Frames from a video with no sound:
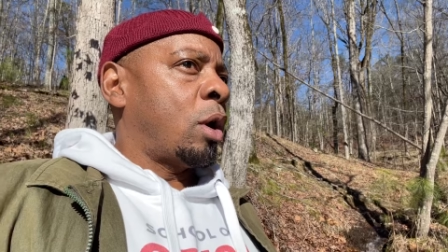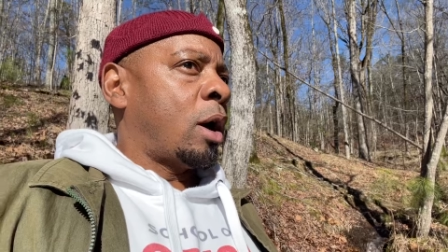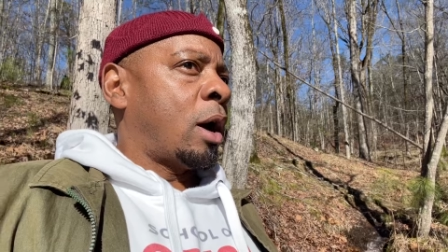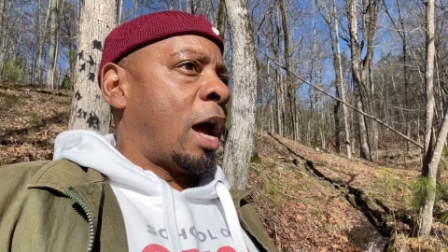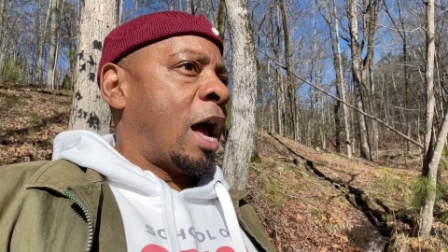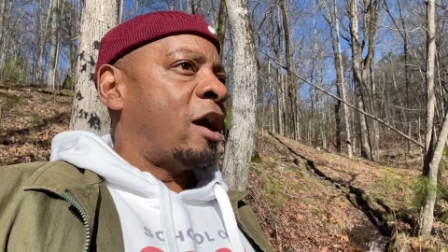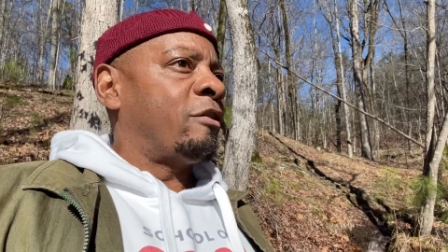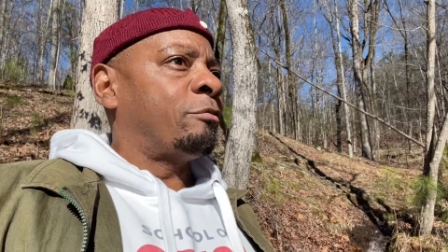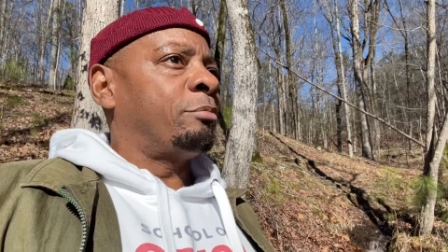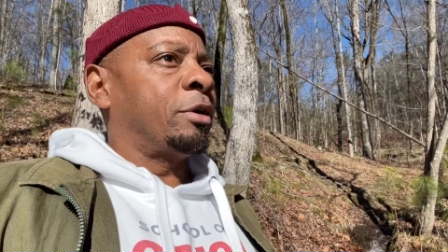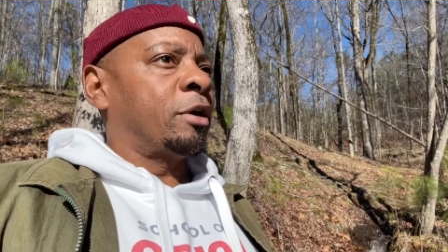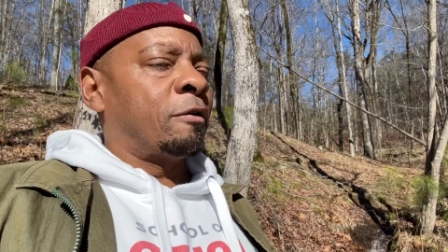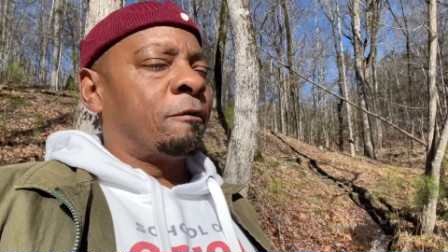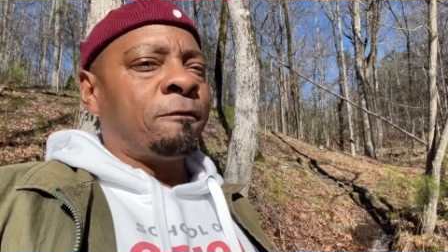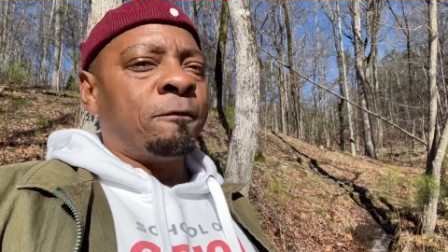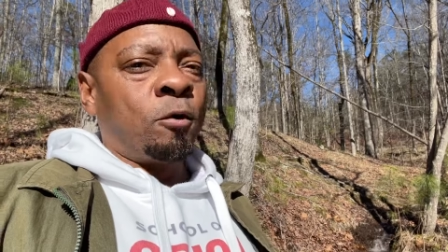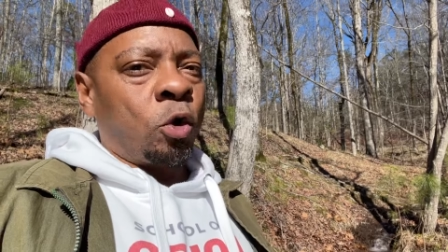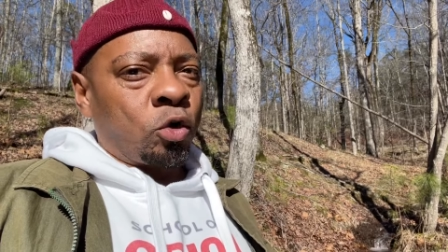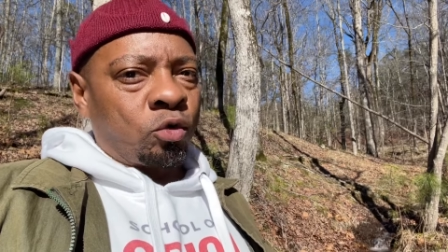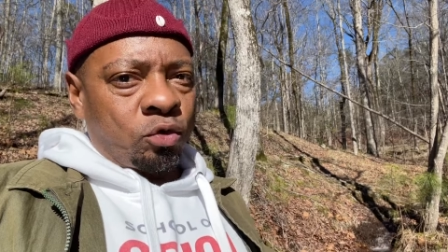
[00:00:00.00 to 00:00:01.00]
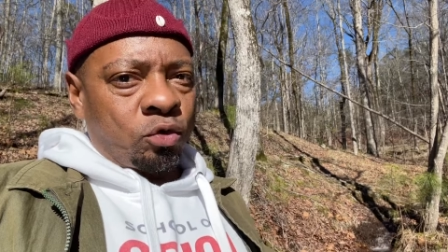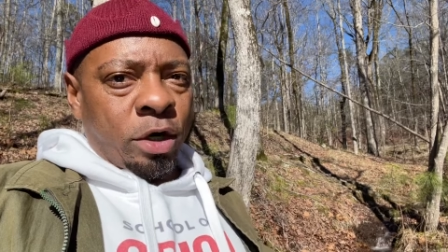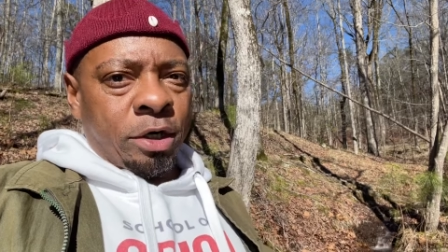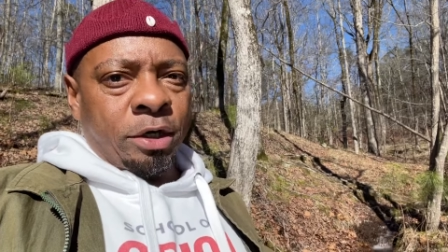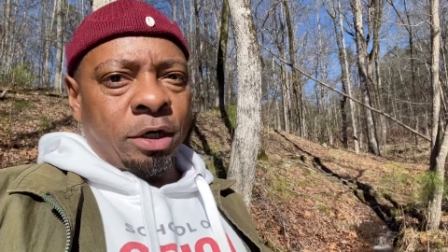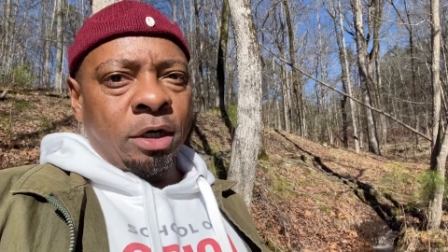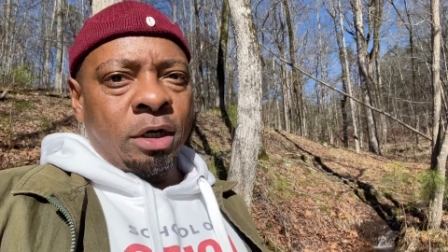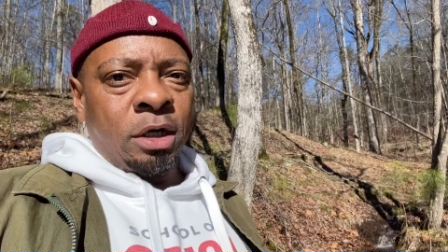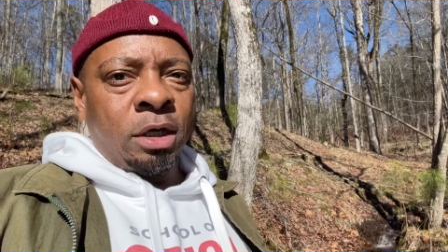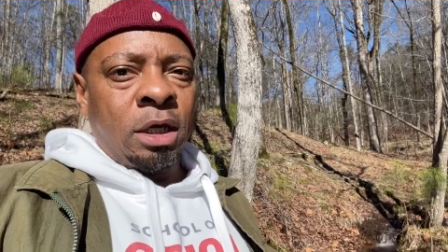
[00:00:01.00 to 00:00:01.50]
I have been a
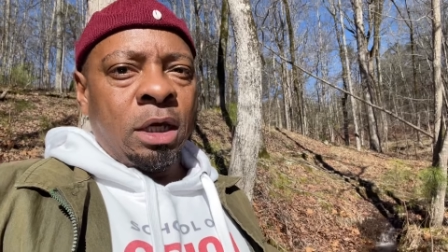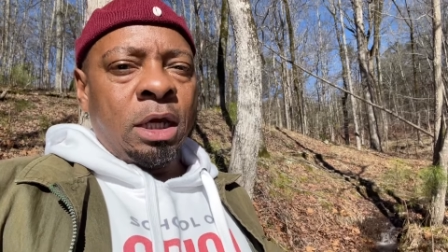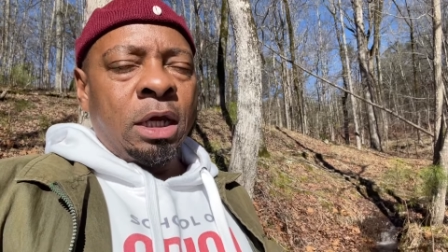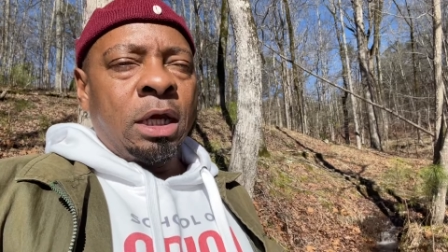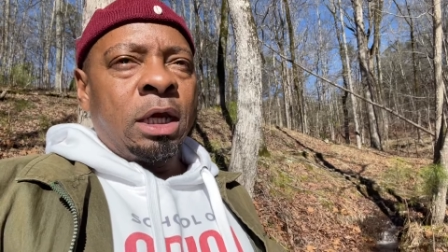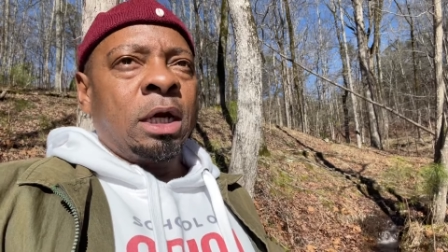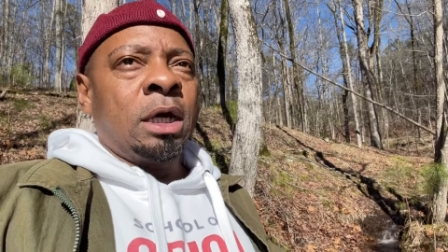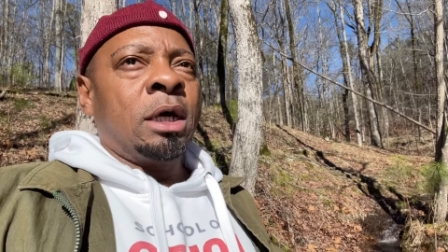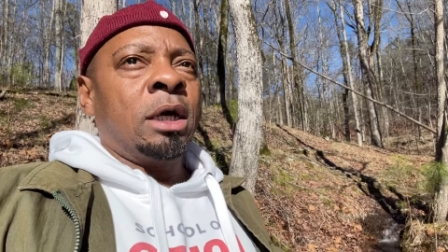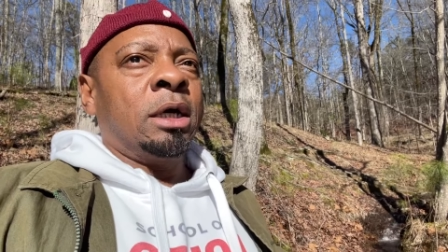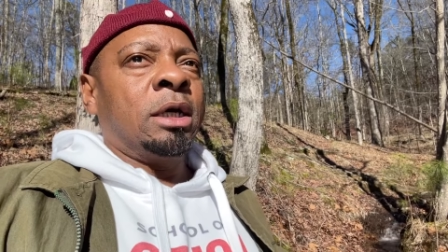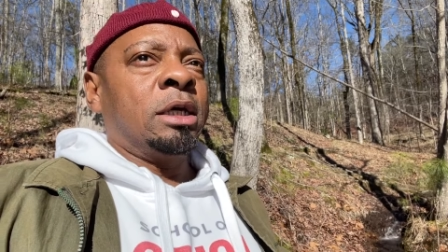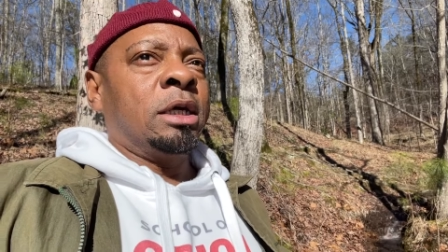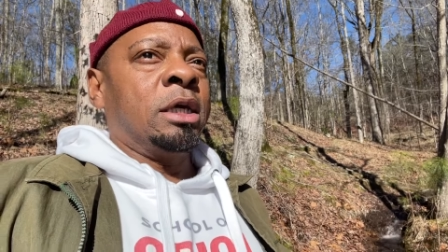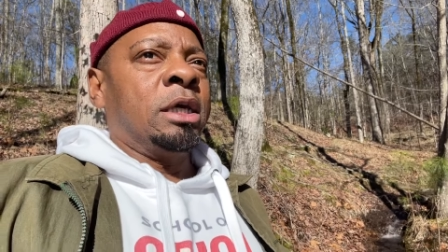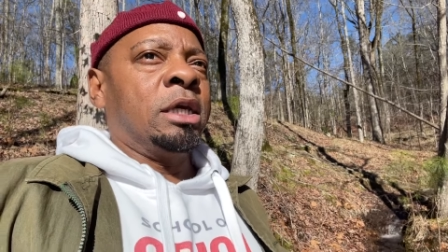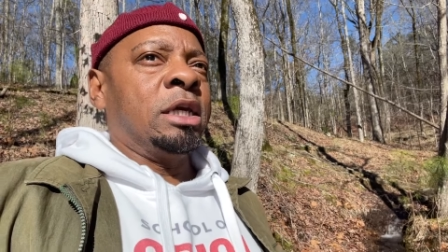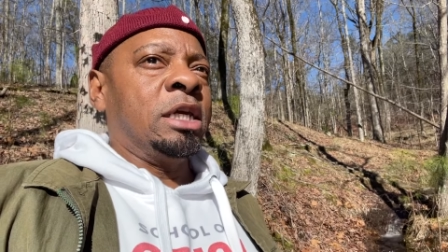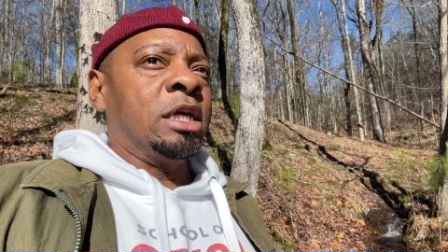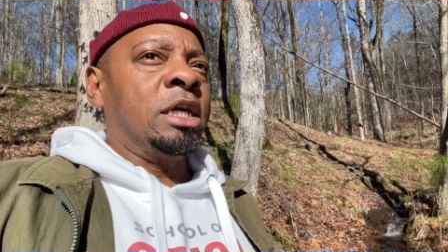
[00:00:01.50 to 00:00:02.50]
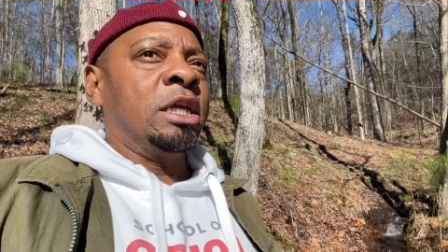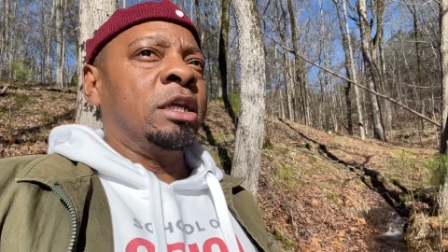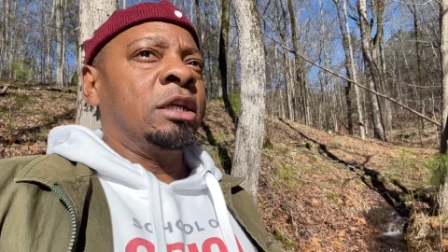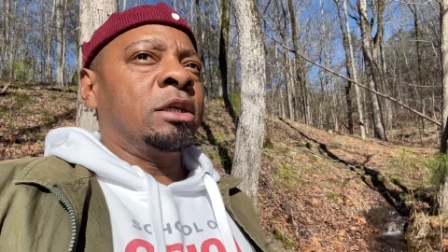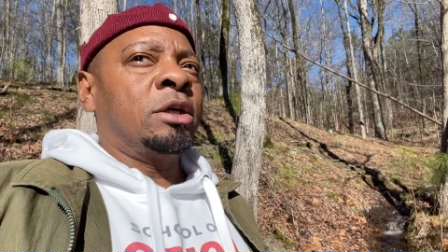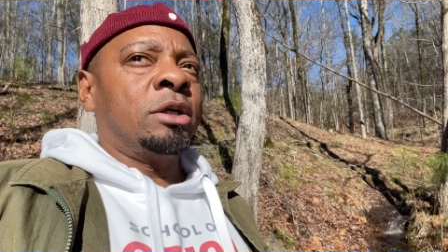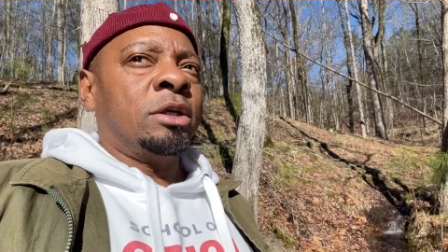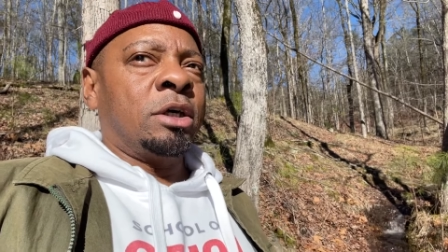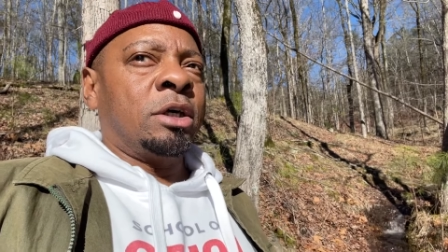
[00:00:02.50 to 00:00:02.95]
forerunner in